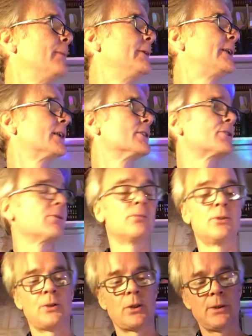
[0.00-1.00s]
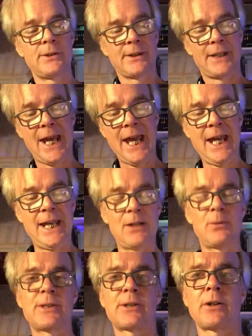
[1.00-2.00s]
because the root note is an A,
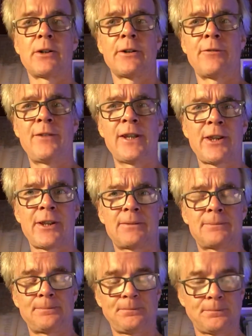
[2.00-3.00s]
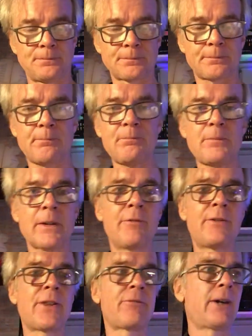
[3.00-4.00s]
we start on the 5th
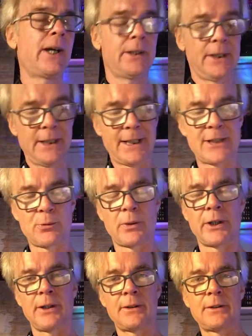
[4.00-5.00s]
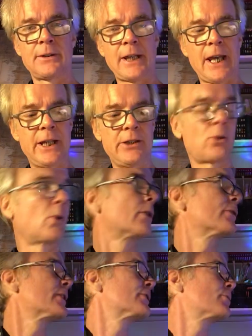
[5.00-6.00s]
fret. That's where the A chord
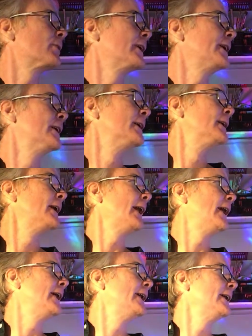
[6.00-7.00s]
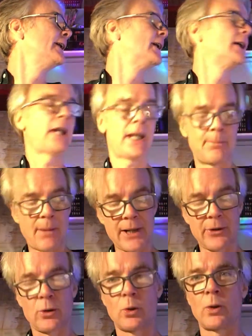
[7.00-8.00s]
is. That's where the A
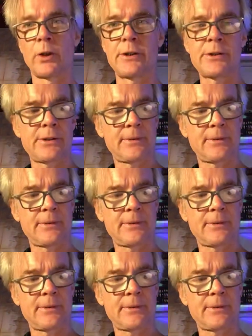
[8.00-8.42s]
minor chord is.